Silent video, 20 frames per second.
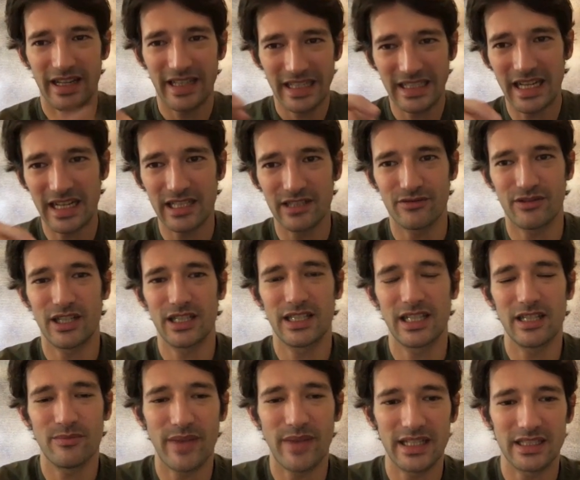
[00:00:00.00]
in an inverted
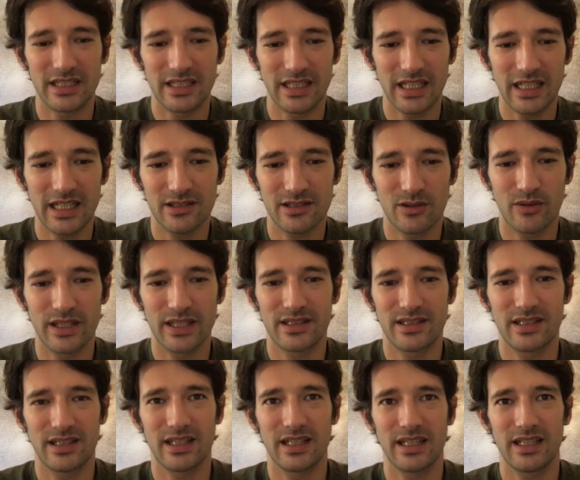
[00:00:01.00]
manner. Yeah? So
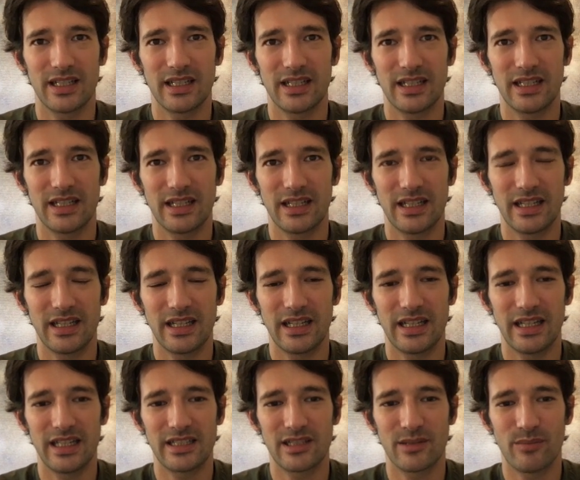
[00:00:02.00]
it's a
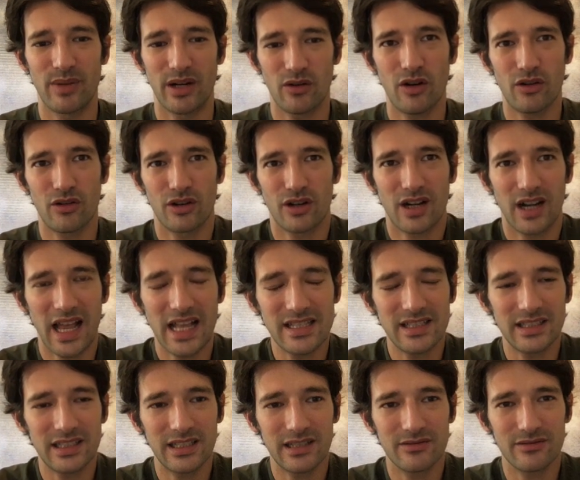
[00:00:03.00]
Baroque or
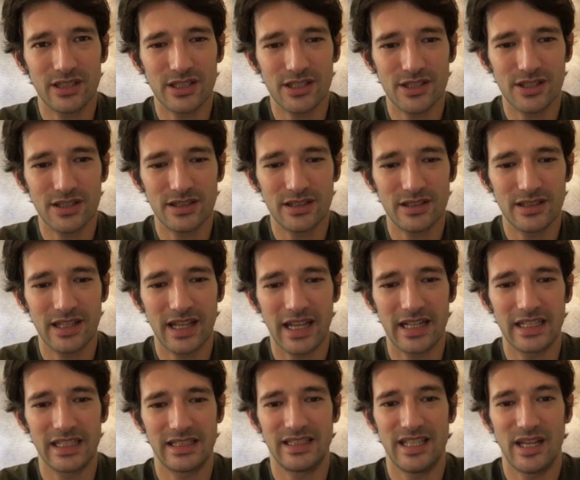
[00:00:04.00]
classical version, and
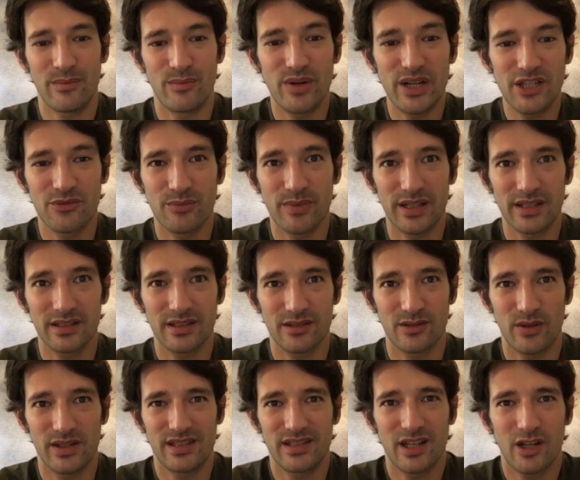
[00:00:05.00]
it's the abridgment, so
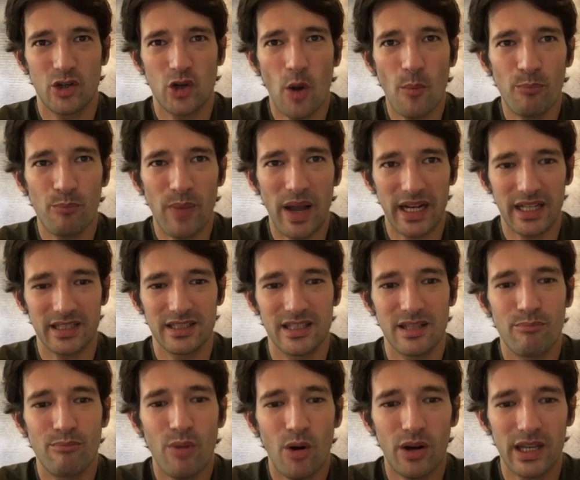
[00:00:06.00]
it's the compact, the
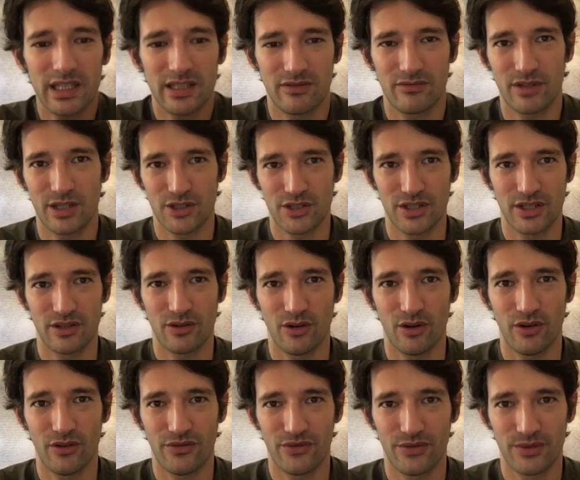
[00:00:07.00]
pocket version
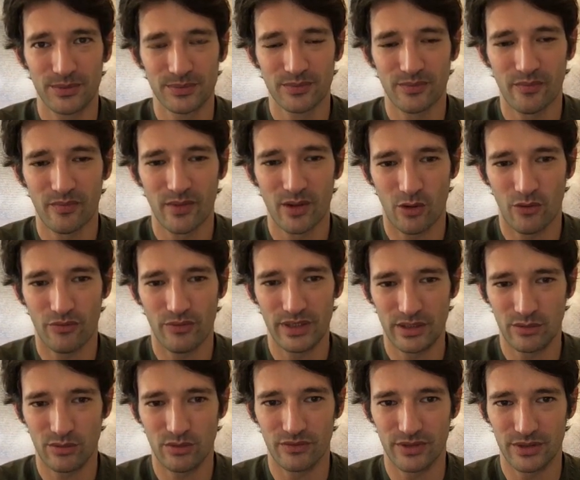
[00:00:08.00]
of
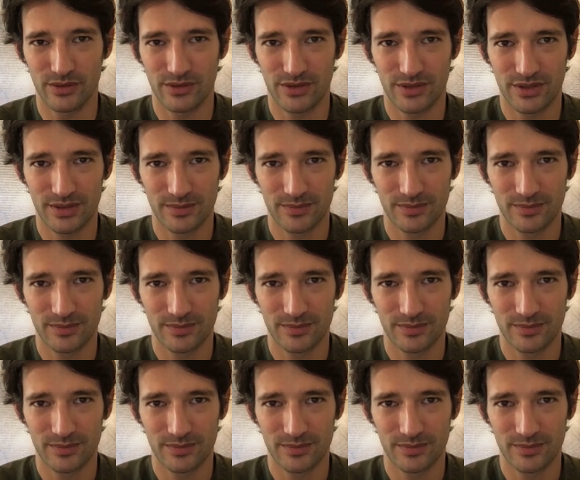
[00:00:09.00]
Vitruvius.